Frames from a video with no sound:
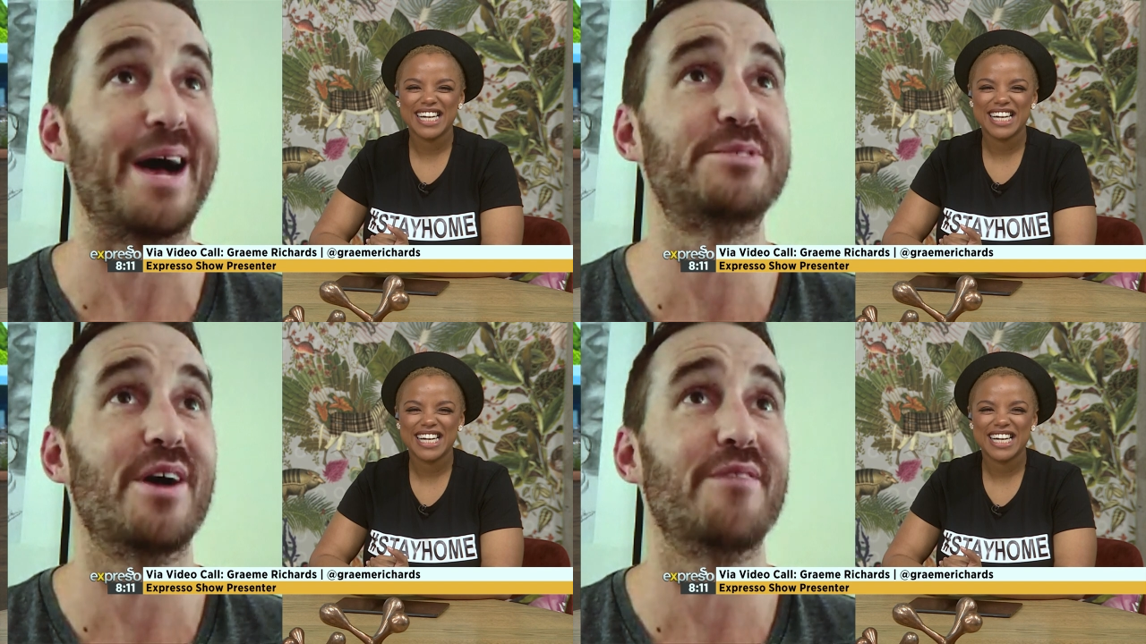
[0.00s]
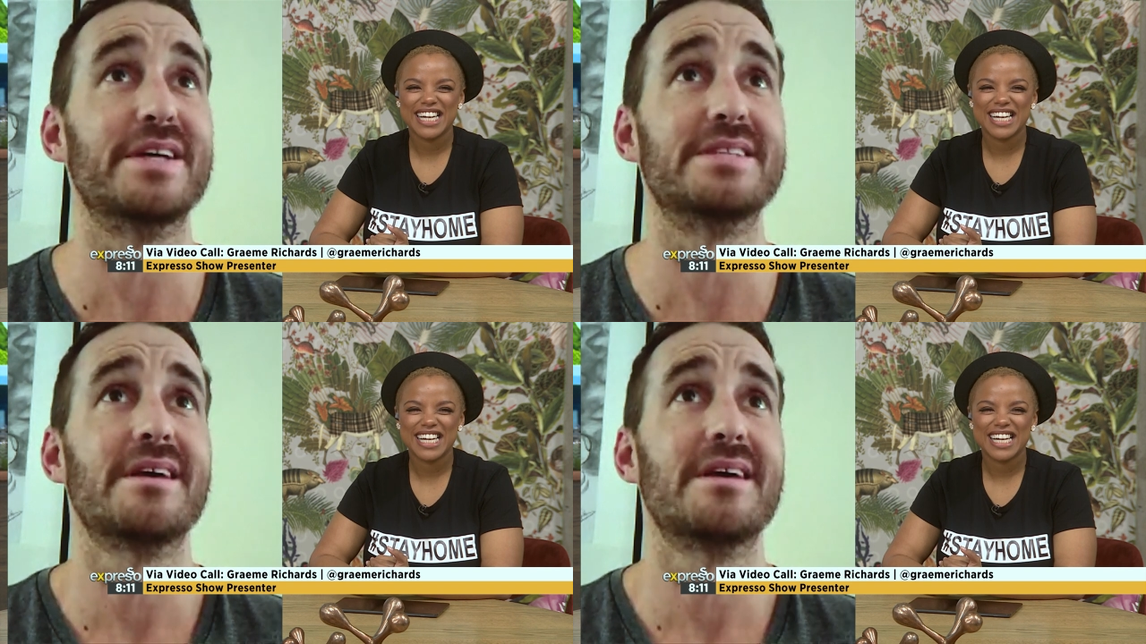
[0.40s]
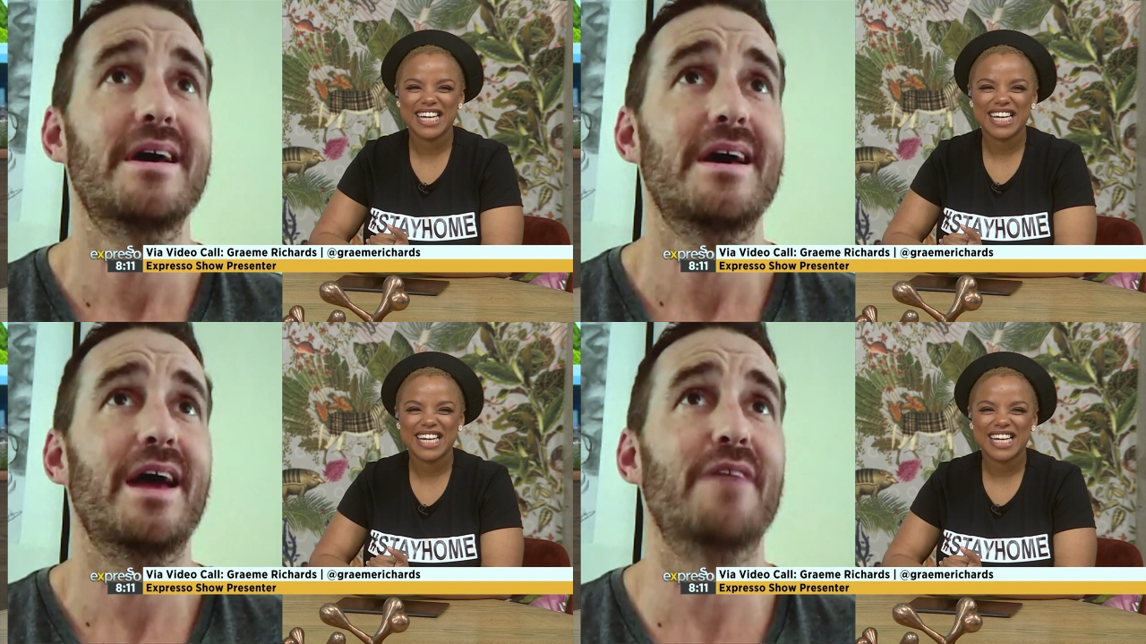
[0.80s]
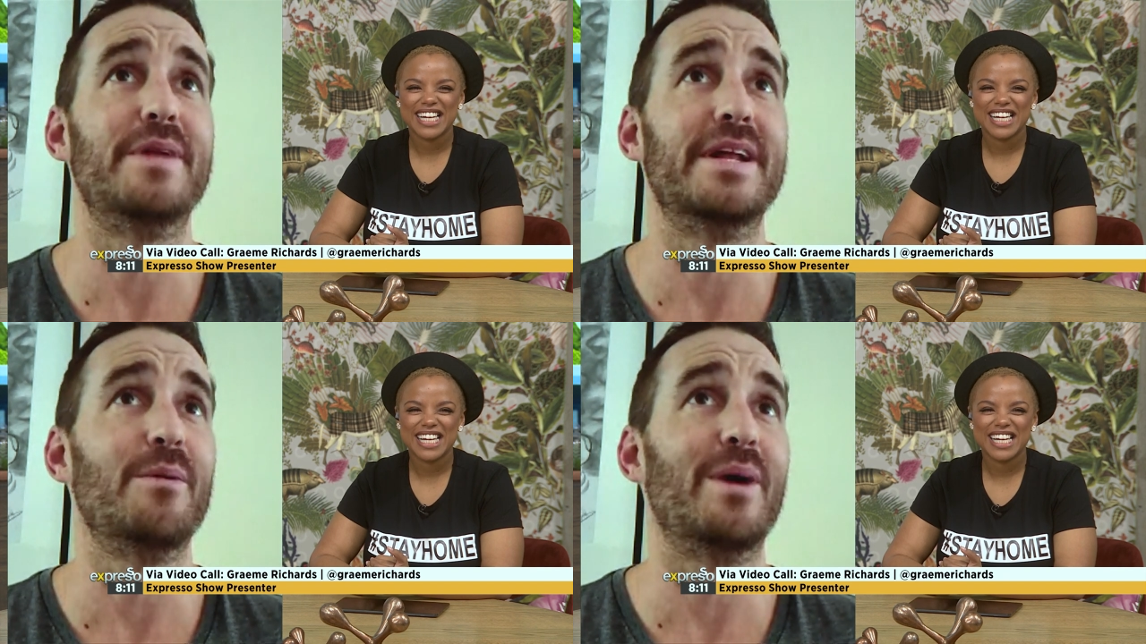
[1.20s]
Speaker 1: So it's just, if
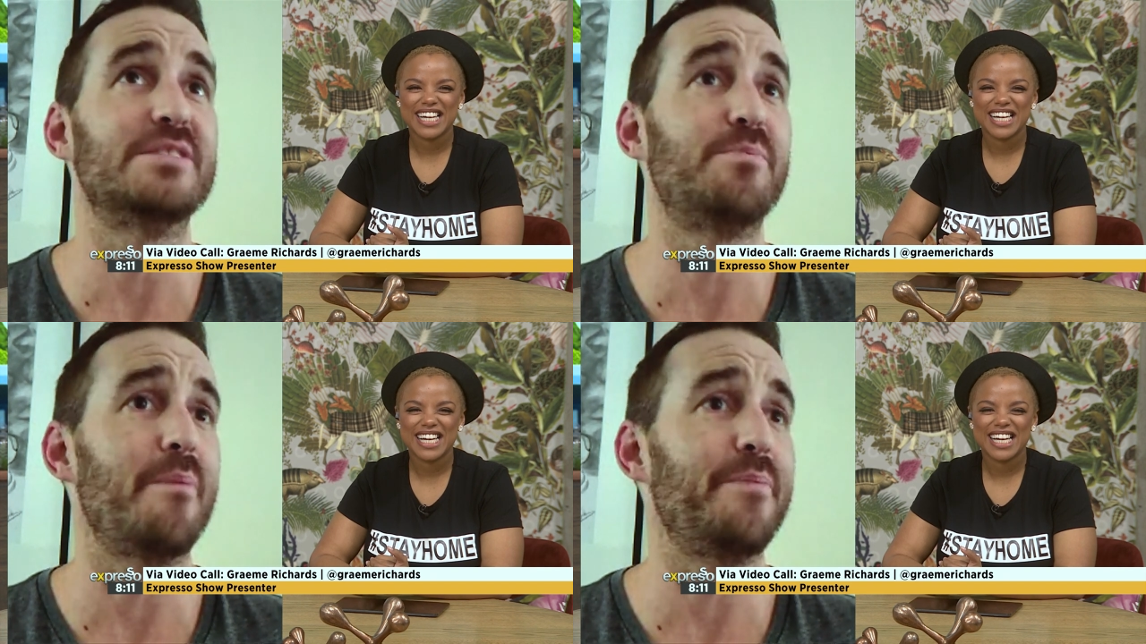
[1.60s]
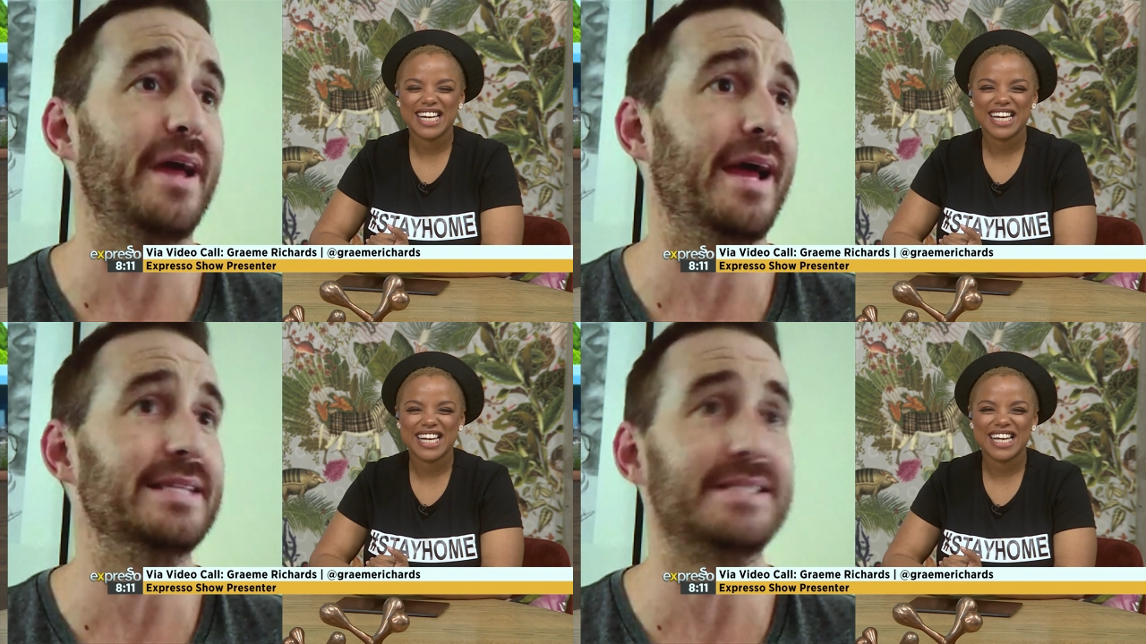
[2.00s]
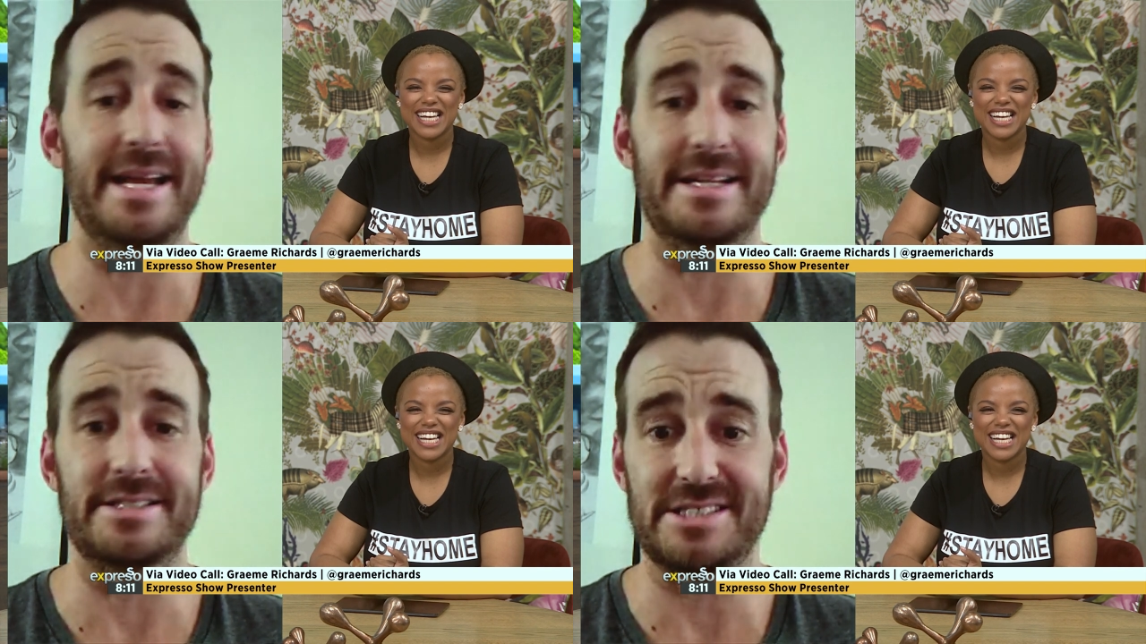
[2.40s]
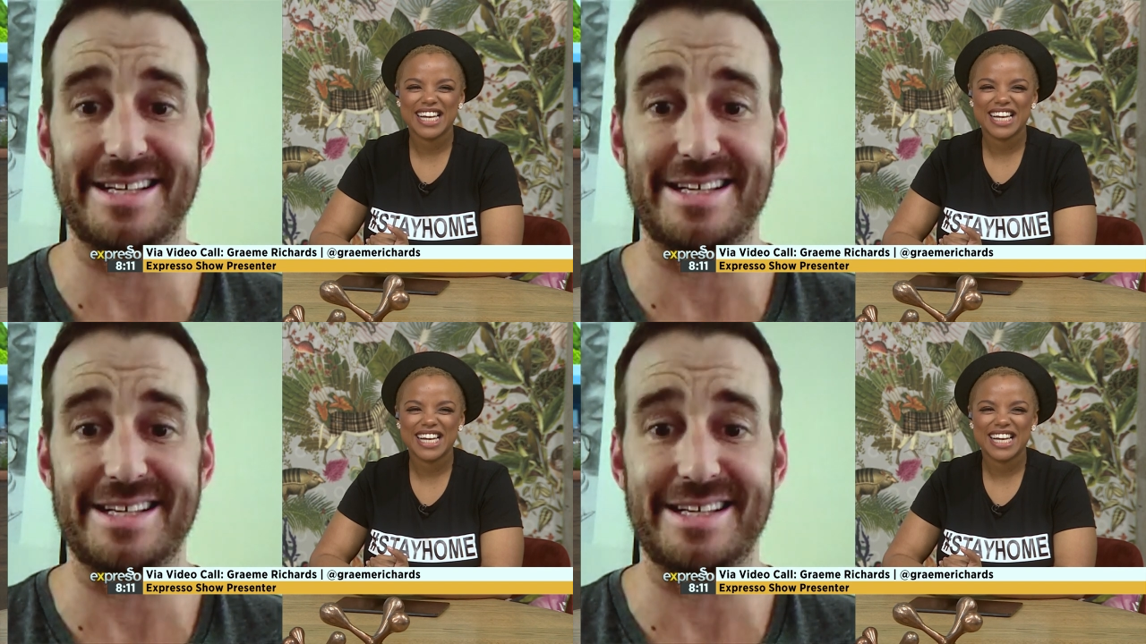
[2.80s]
little ones pop their heads in, just to,